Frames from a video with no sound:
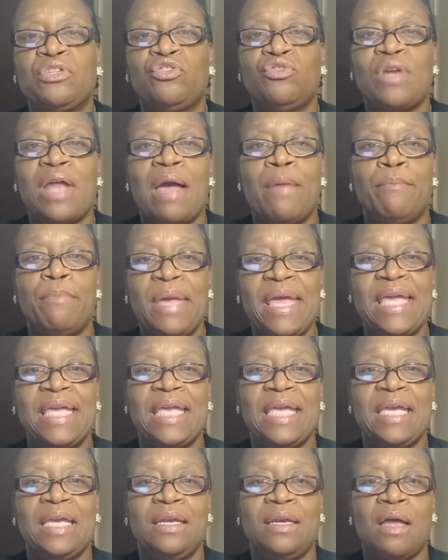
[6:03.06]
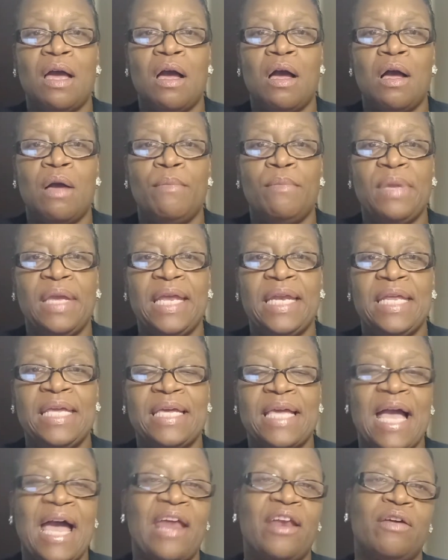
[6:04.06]
you're not making any
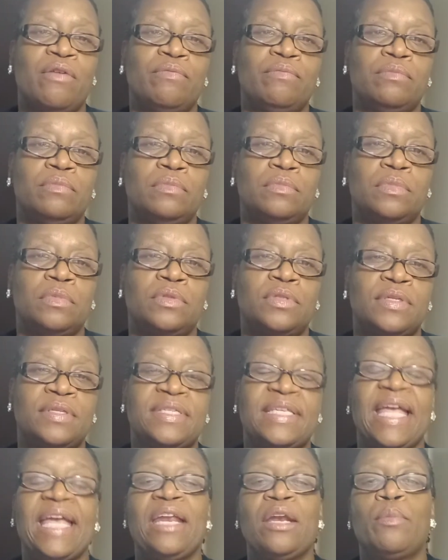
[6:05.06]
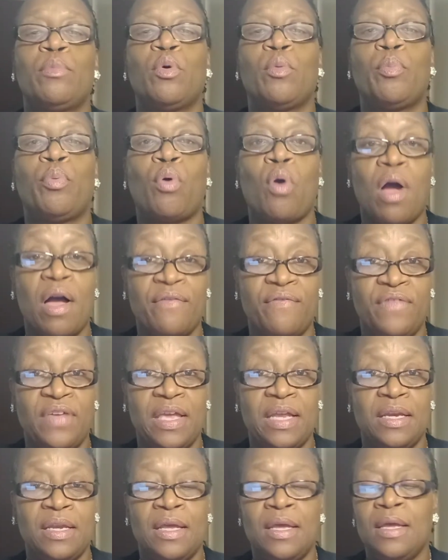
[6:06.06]
kind of sustainable
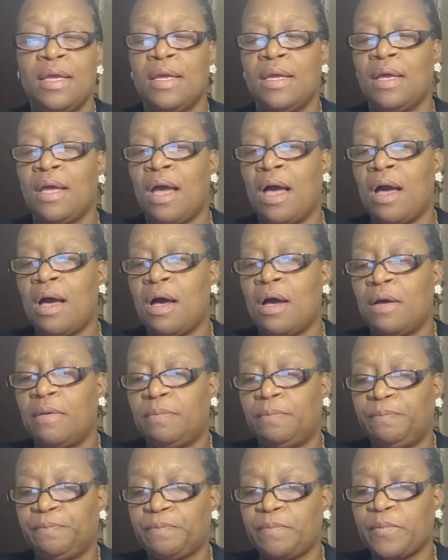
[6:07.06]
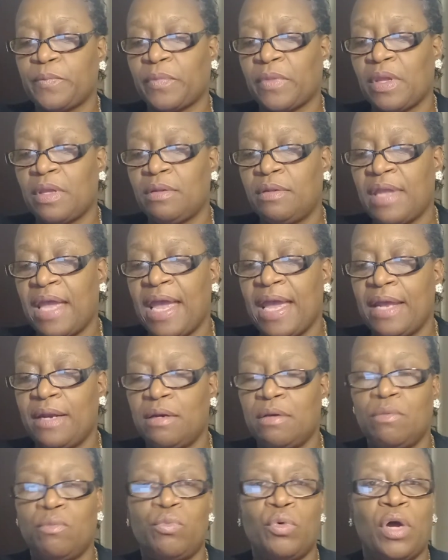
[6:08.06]
profit
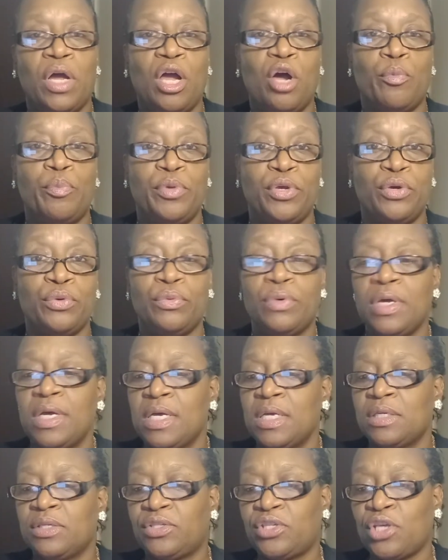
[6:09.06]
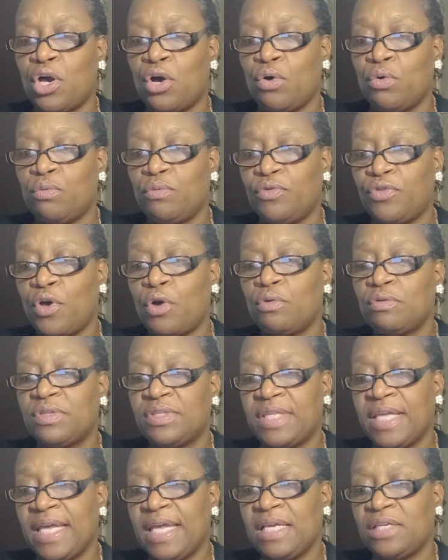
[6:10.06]
that will help you. So those
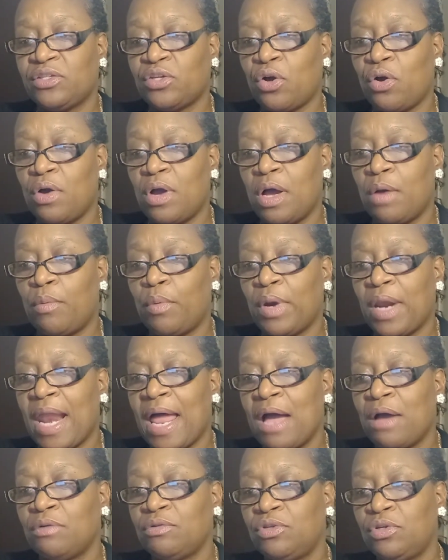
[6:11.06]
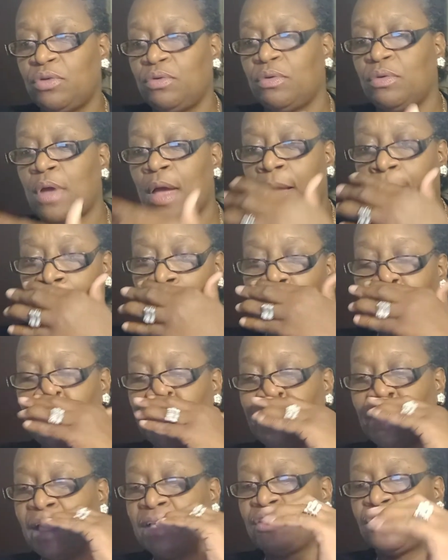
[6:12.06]
things will allow you to
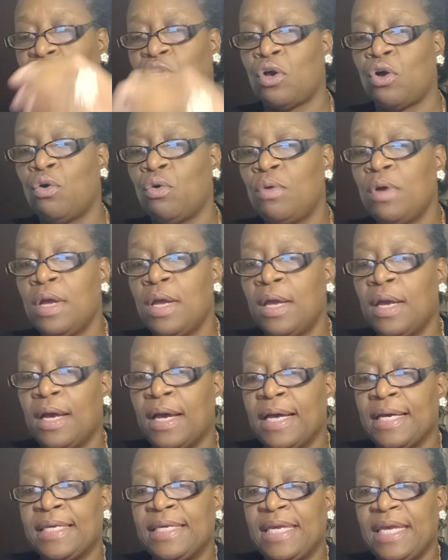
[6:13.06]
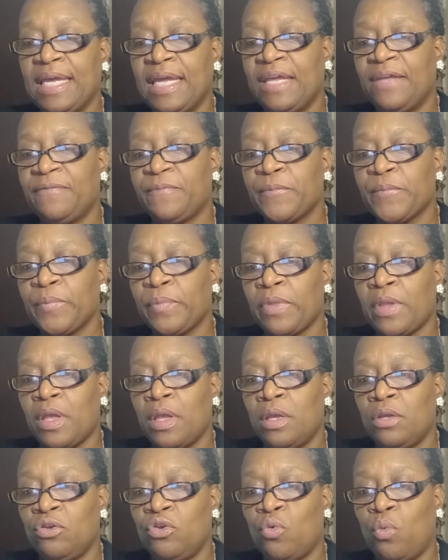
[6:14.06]
have that. So again,
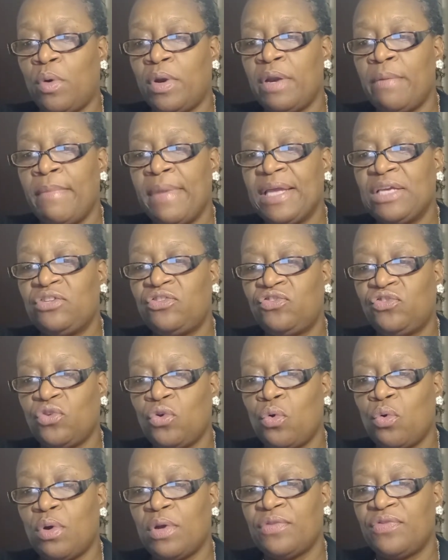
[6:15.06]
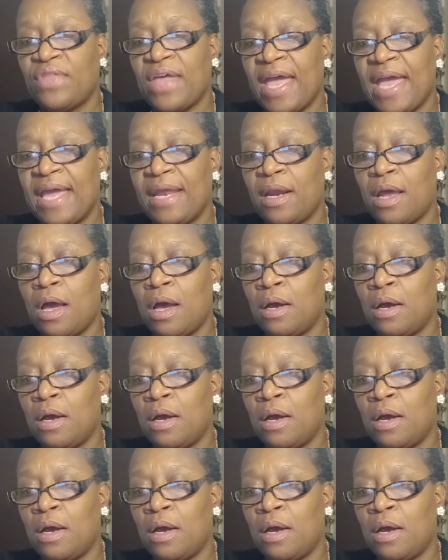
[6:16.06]
you want to make sure that